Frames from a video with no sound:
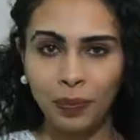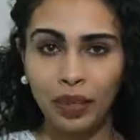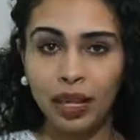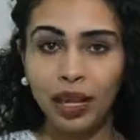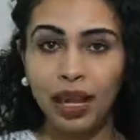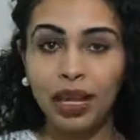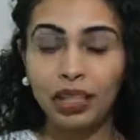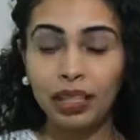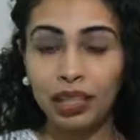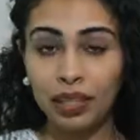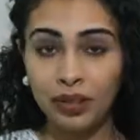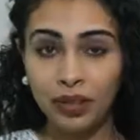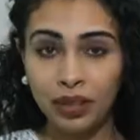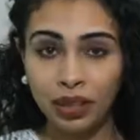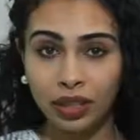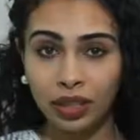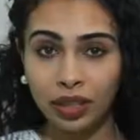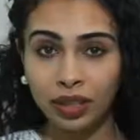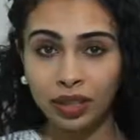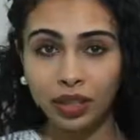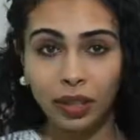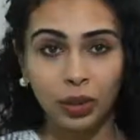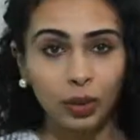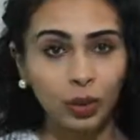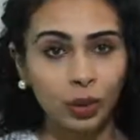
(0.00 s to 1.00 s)
And given that
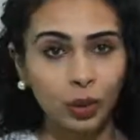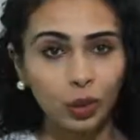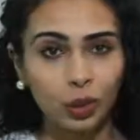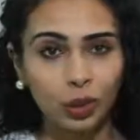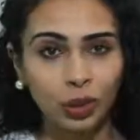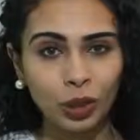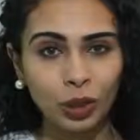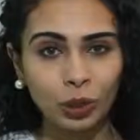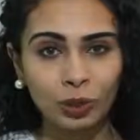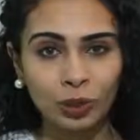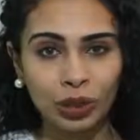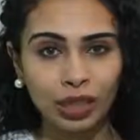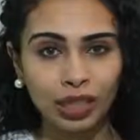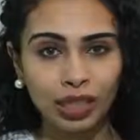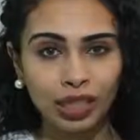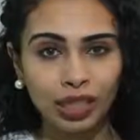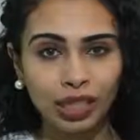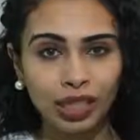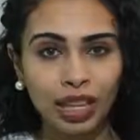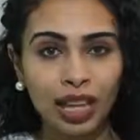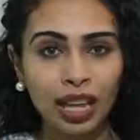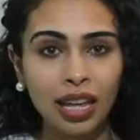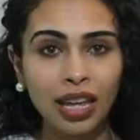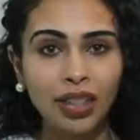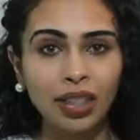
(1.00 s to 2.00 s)
they are social beings,
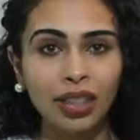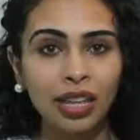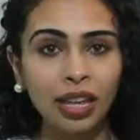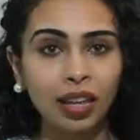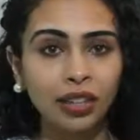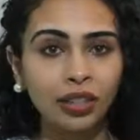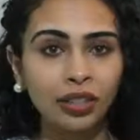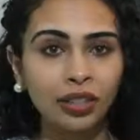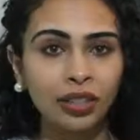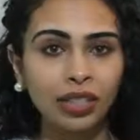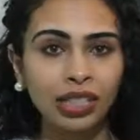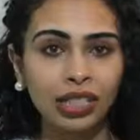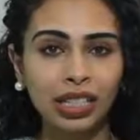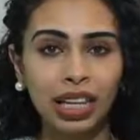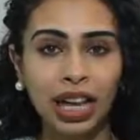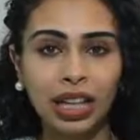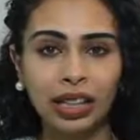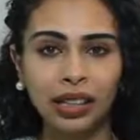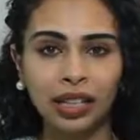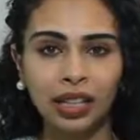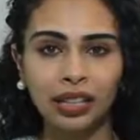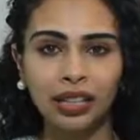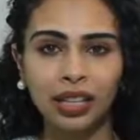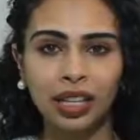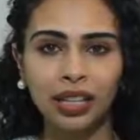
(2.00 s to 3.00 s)
they understand
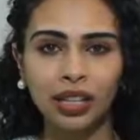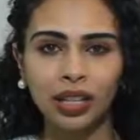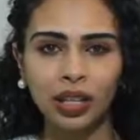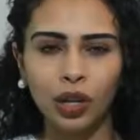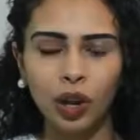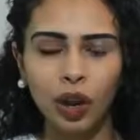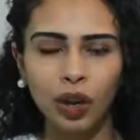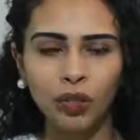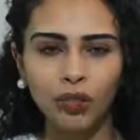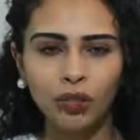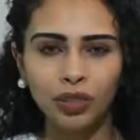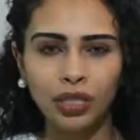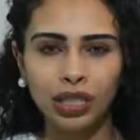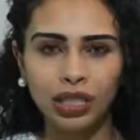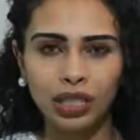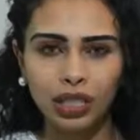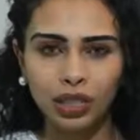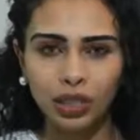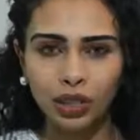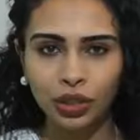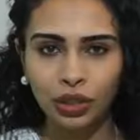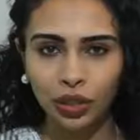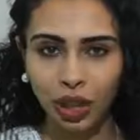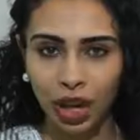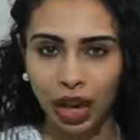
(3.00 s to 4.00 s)
that and they often
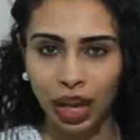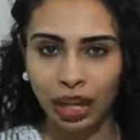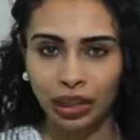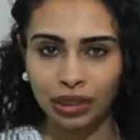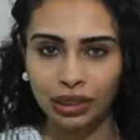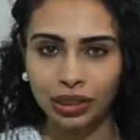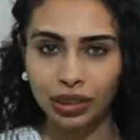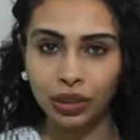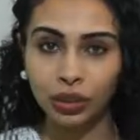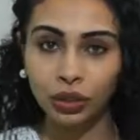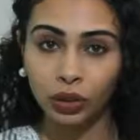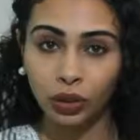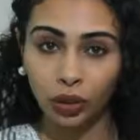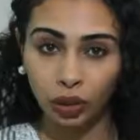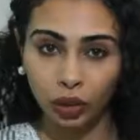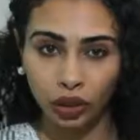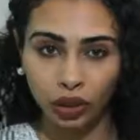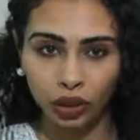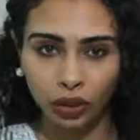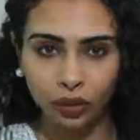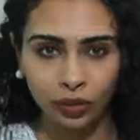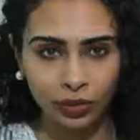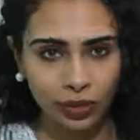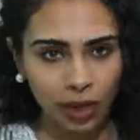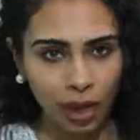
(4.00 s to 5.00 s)
interact in
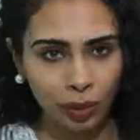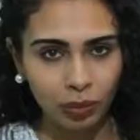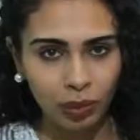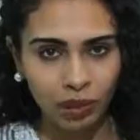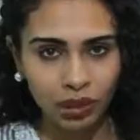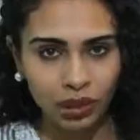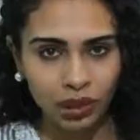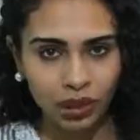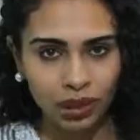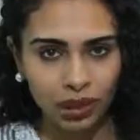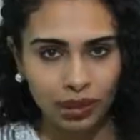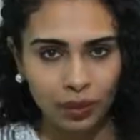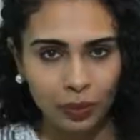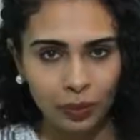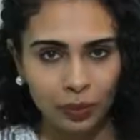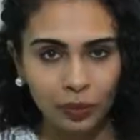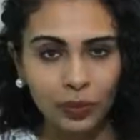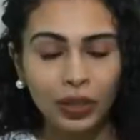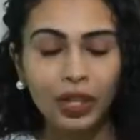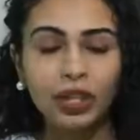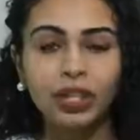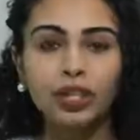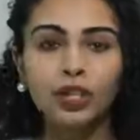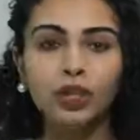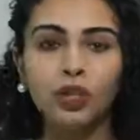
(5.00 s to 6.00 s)
larger families.
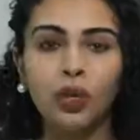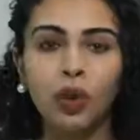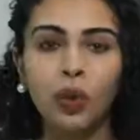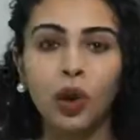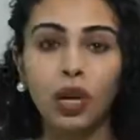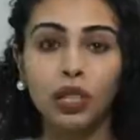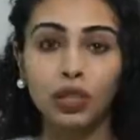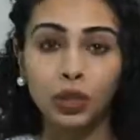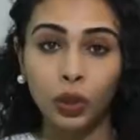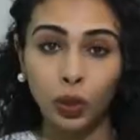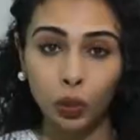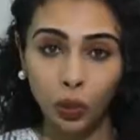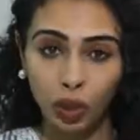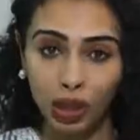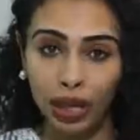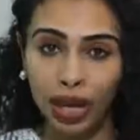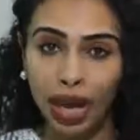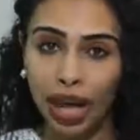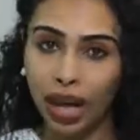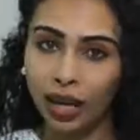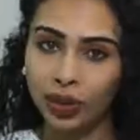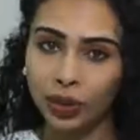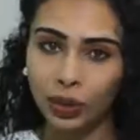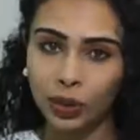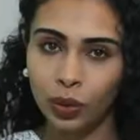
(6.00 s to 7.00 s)
So under one
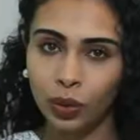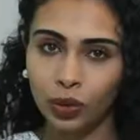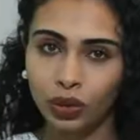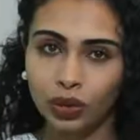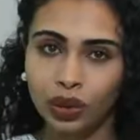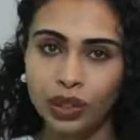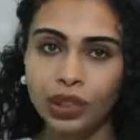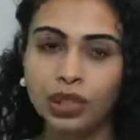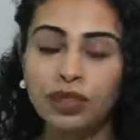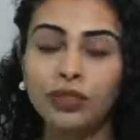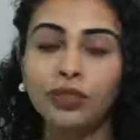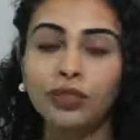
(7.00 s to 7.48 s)
household, it's